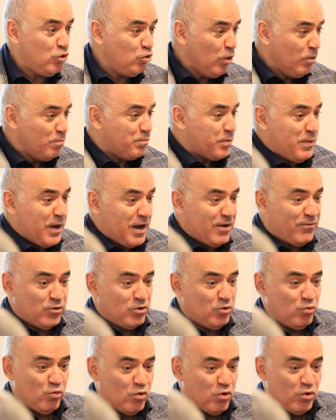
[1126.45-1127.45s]
you don't prepare for
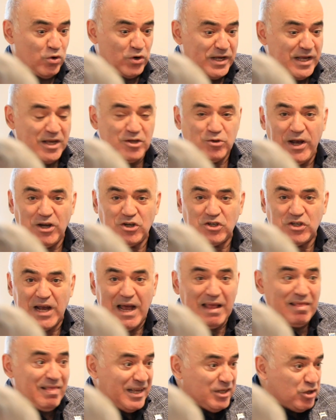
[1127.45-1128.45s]
the war against Russia
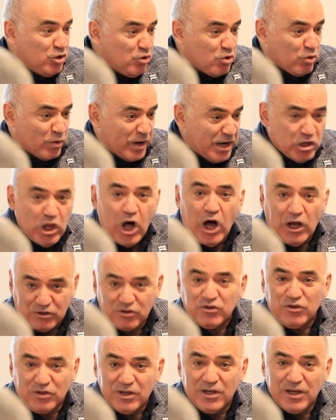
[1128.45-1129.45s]
unless Ukraine
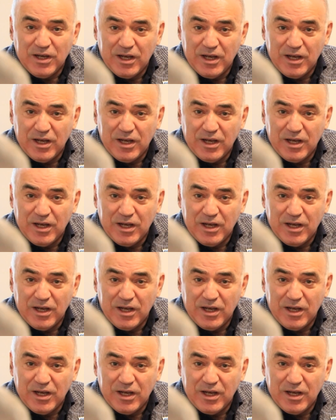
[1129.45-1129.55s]
lost.